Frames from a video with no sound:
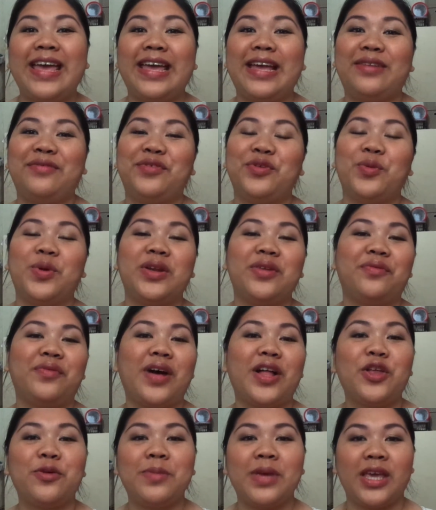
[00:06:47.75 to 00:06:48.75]
and if you want to
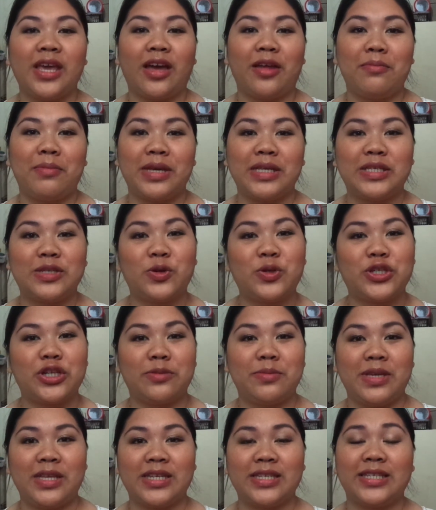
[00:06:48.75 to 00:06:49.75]
follow me on my
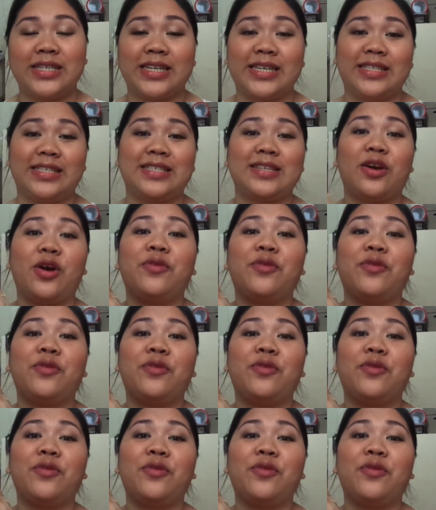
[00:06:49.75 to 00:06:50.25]
social media sites,